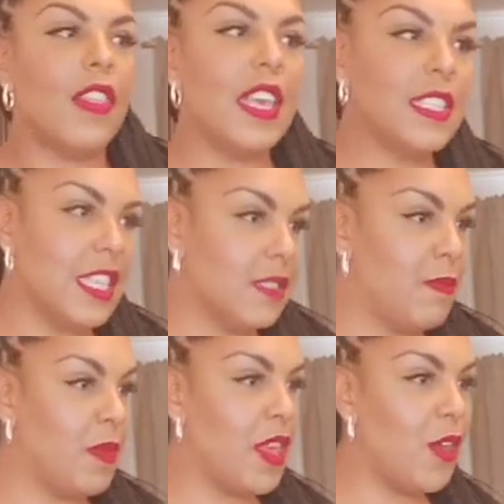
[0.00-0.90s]
this
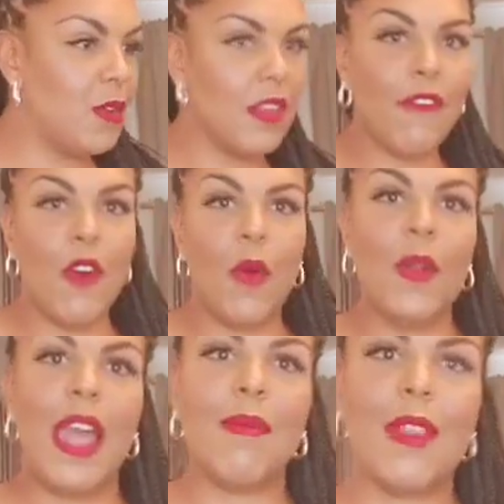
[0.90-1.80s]
is beautiful.
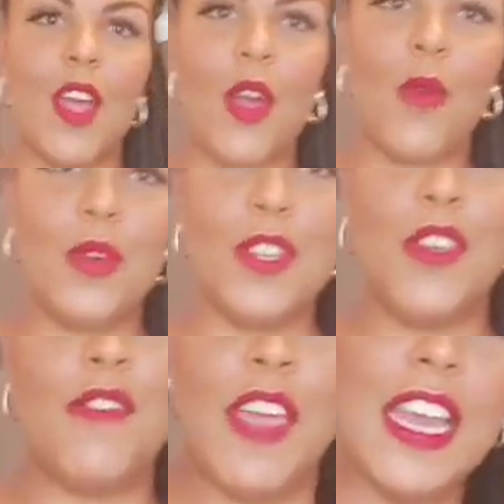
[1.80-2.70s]
Let me know. What
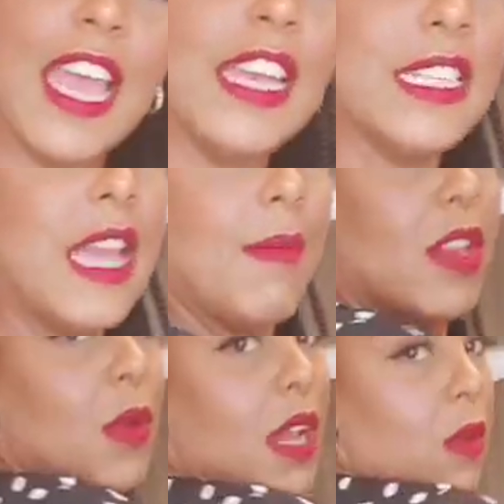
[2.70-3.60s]
do you think, ladies? Let
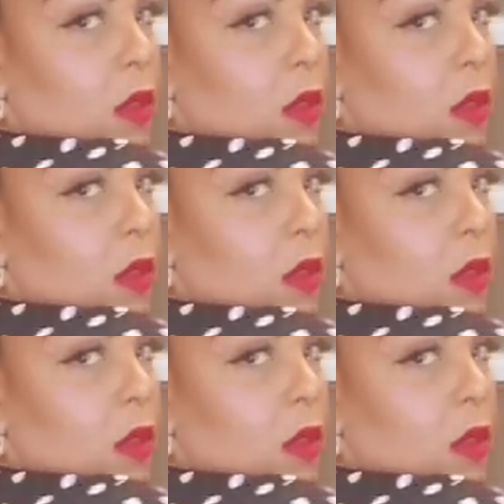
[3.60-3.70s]
me do a